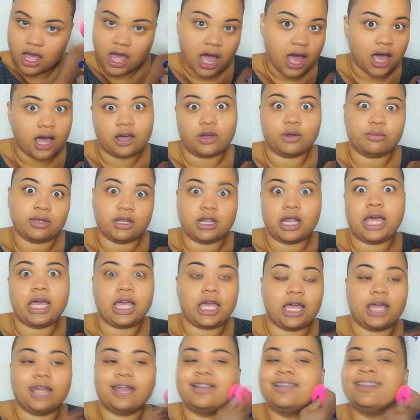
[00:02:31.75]
I hope you like
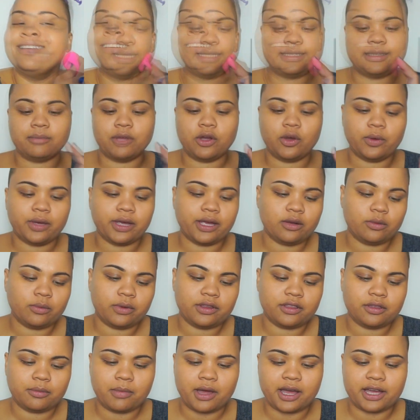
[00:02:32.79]
it. Next I'm going in
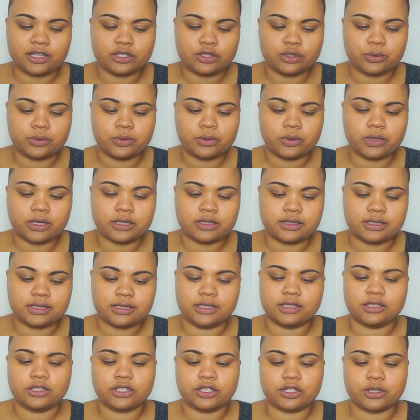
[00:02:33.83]
with my dual
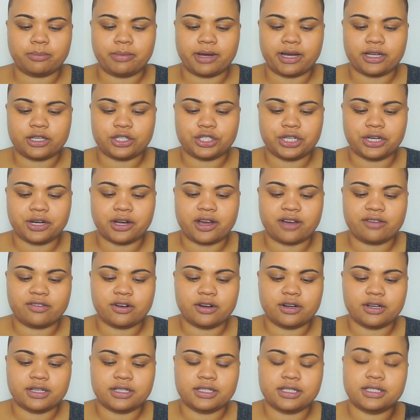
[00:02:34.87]
concealer by Sheer Cover,
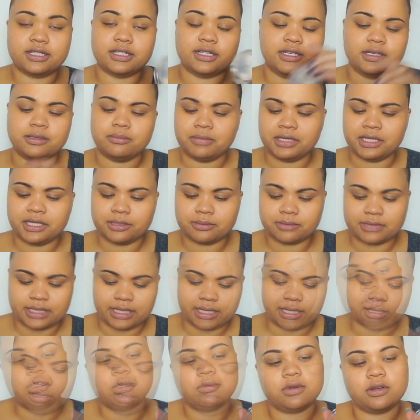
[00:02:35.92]
and this is in medium
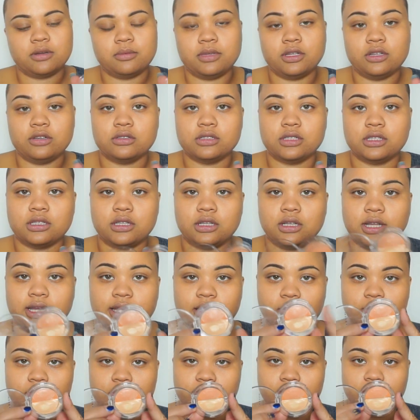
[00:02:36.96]
tan. So I'm going to be using the light
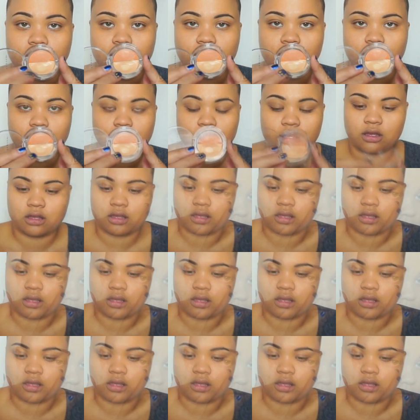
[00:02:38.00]
one right here.